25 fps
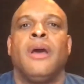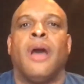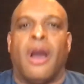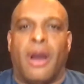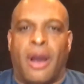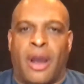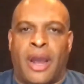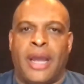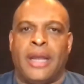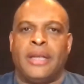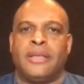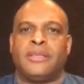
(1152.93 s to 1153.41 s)

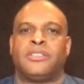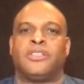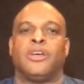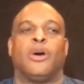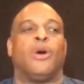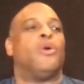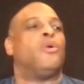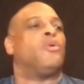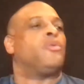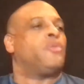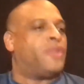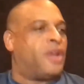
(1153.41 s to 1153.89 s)
All right,
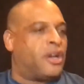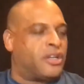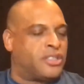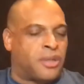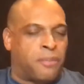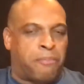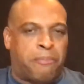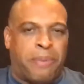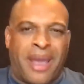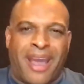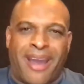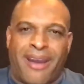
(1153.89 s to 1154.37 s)
so there's
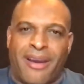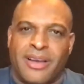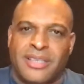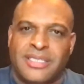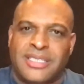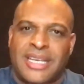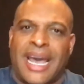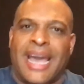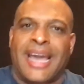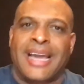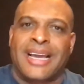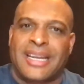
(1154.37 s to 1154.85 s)
a
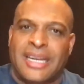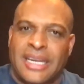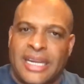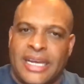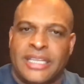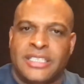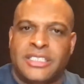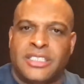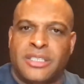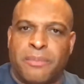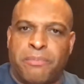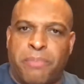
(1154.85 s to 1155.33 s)
Parasite
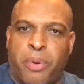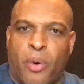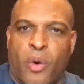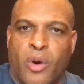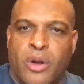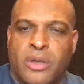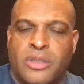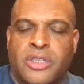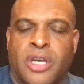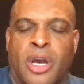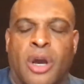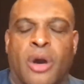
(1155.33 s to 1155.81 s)
Cleanse
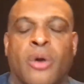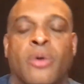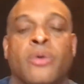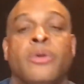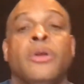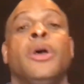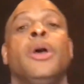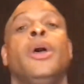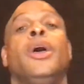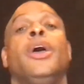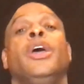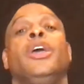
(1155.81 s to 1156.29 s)
Support tone.
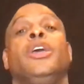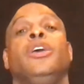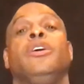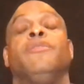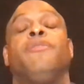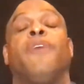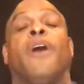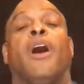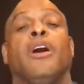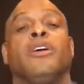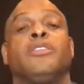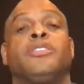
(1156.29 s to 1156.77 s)

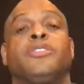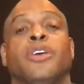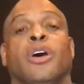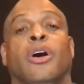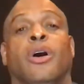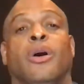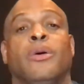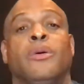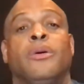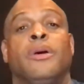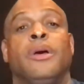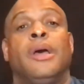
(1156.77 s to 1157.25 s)
You've
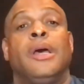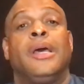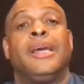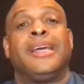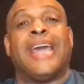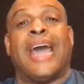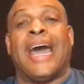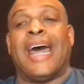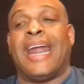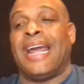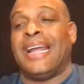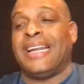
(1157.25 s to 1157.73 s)
also
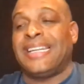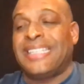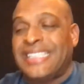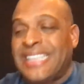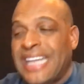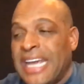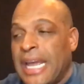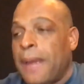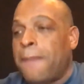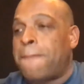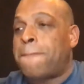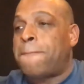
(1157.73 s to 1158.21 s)
got a
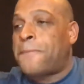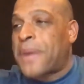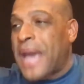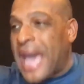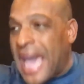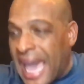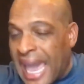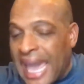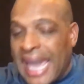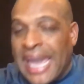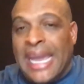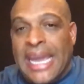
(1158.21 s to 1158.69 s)
deep
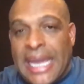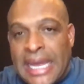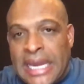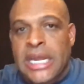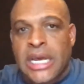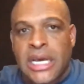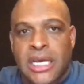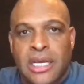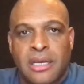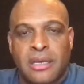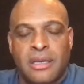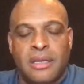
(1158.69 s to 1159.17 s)

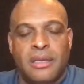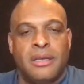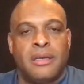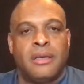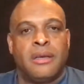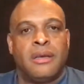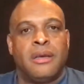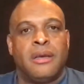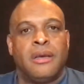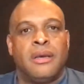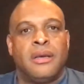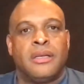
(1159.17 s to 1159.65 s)
pain
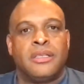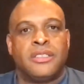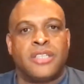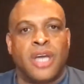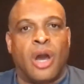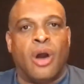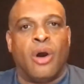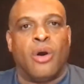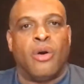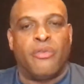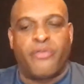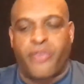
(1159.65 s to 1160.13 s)

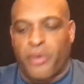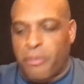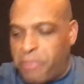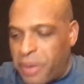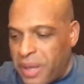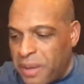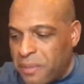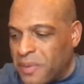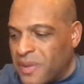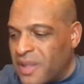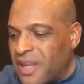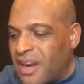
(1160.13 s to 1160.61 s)
tone for
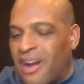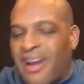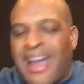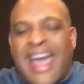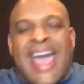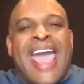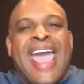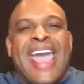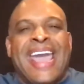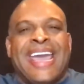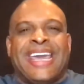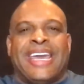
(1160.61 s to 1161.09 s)
people that are
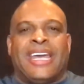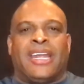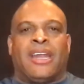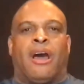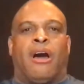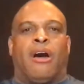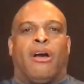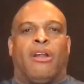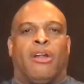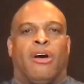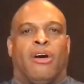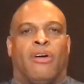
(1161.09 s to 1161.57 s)
aching
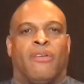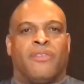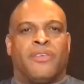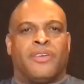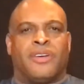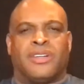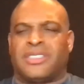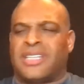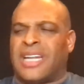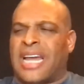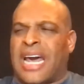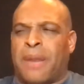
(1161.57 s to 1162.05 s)
all over.
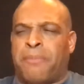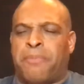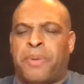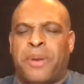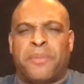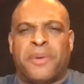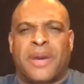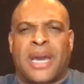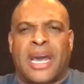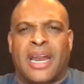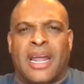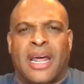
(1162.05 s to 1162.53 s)
There's a lot of
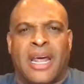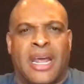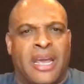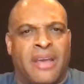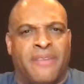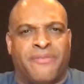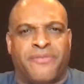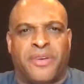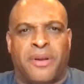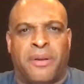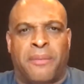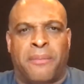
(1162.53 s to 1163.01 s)
people got a lot of
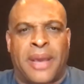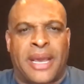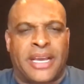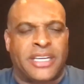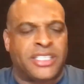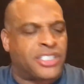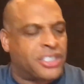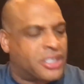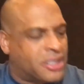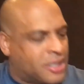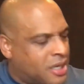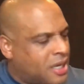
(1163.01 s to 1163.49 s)

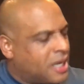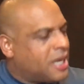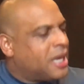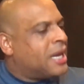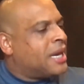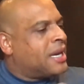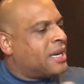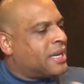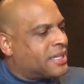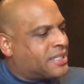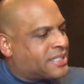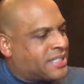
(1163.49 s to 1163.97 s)
inflammation.
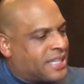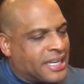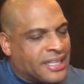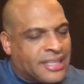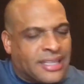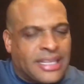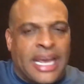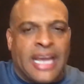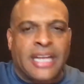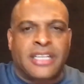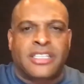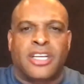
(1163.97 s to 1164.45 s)
Let's
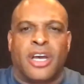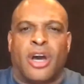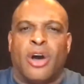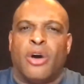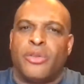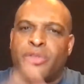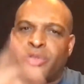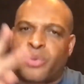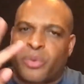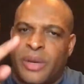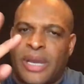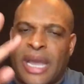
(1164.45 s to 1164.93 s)
get that
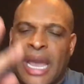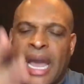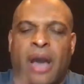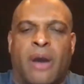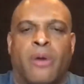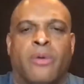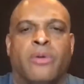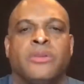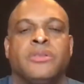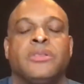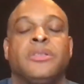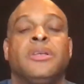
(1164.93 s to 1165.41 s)
tone, 3
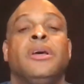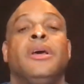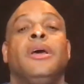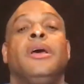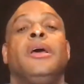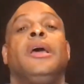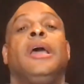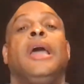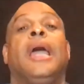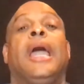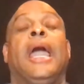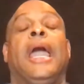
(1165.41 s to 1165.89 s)
hours.
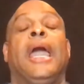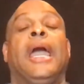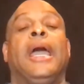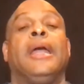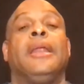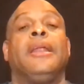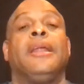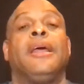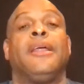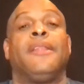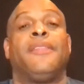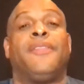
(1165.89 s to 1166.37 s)

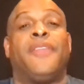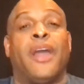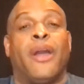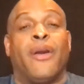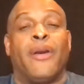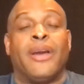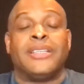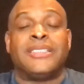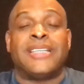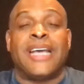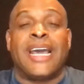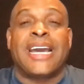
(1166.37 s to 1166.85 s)
And
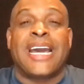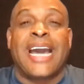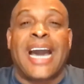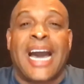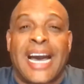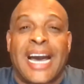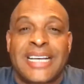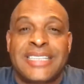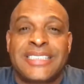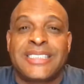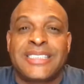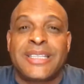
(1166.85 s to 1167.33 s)
there is a
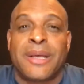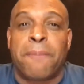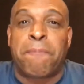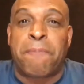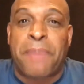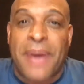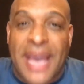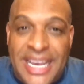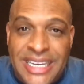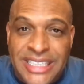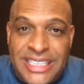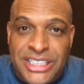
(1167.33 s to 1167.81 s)

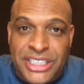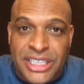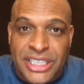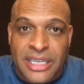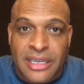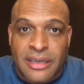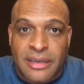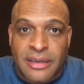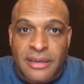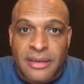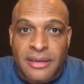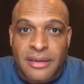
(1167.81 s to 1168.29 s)

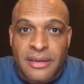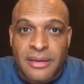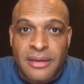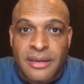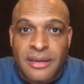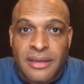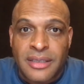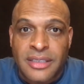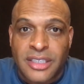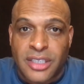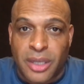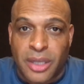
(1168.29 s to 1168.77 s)
constipation
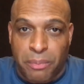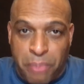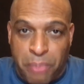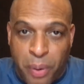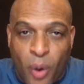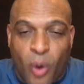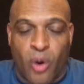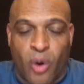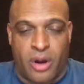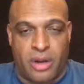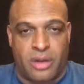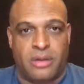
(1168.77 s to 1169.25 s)

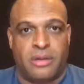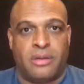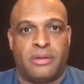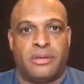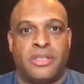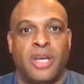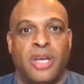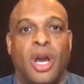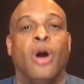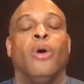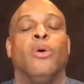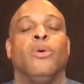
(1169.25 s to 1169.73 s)
support
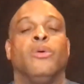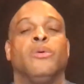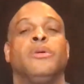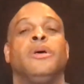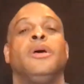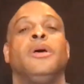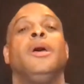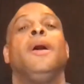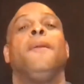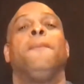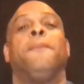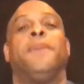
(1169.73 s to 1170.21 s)
tone.
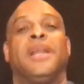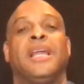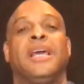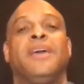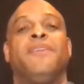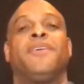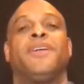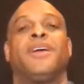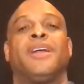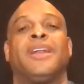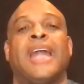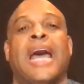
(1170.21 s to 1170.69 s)

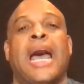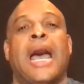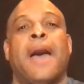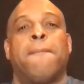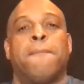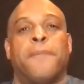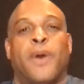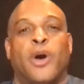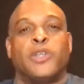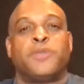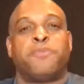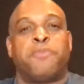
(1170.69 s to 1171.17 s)
Believe it or
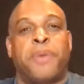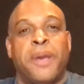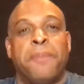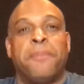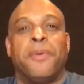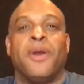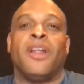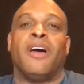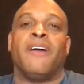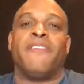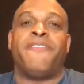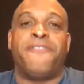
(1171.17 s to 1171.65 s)
not, most
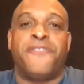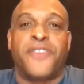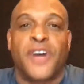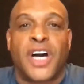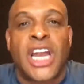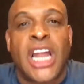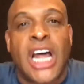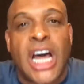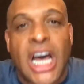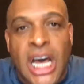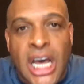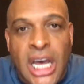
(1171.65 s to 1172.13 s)
people are
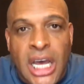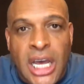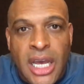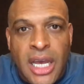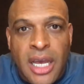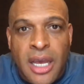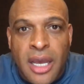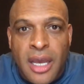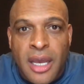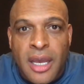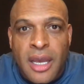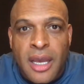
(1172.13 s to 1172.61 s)
full of,
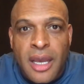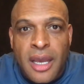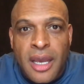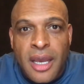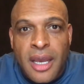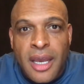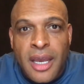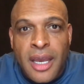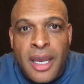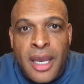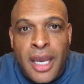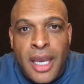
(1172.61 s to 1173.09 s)

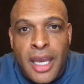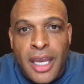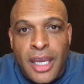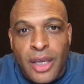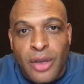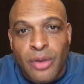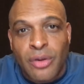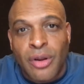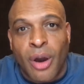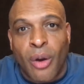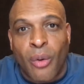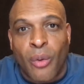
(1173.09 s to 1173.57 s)

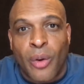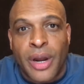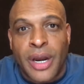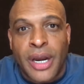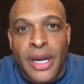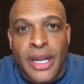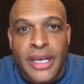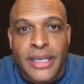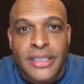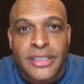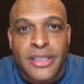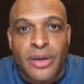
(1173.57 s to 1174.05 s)
you know what
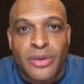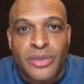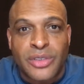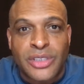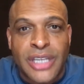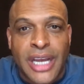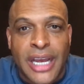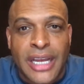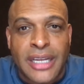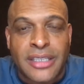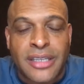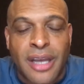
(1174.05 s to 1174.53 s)
it is on
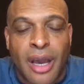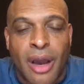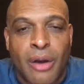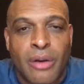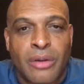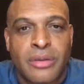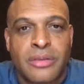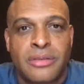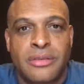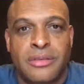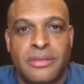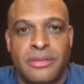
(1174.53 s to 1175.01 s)
J
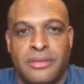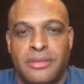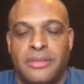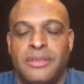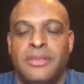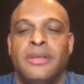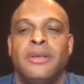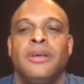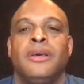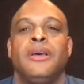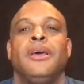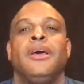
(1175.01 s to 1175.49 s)
Talks.
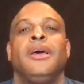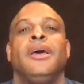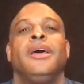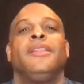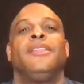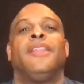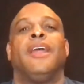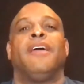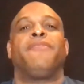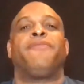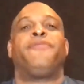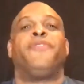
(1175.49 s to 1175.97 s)

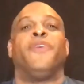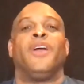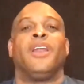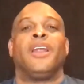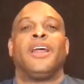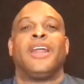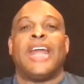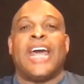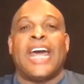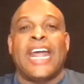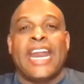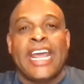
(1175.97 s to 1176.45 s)
They full
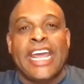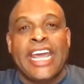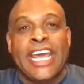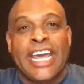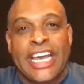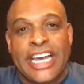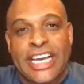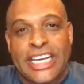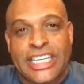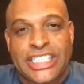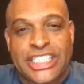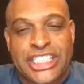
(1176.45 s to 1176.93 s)
of that
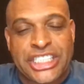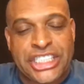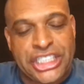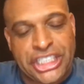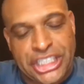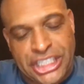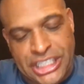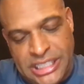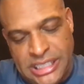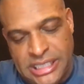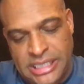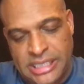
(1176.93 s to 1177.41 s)

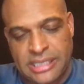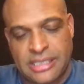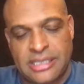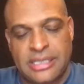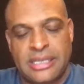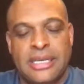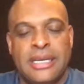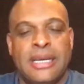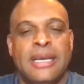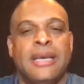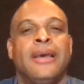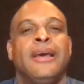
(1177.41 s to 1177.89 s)
ish.
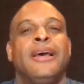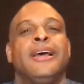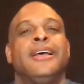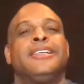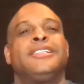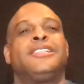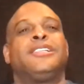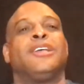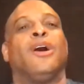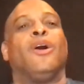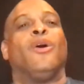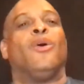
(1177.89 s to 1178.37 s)

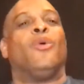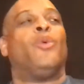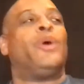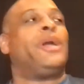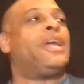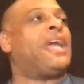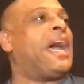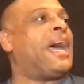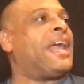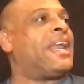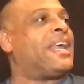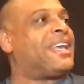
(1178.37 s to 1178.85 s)
So we
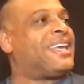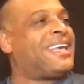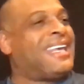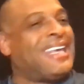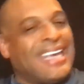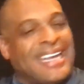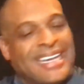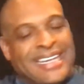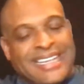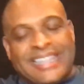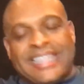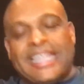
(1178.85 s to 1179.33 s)
got to
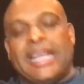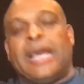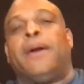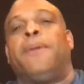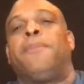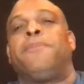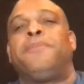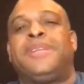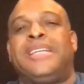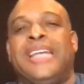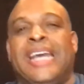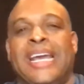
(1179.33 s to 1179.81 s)
get
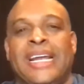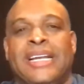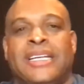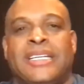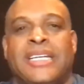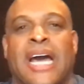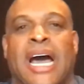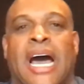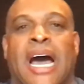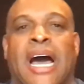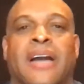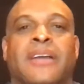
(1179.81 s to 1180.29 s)
them
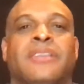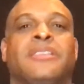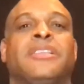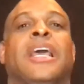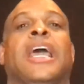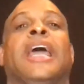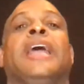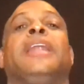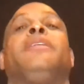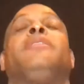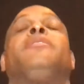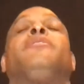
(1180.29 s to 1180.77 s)
detox
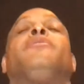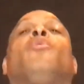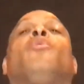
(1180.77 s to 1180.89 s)
and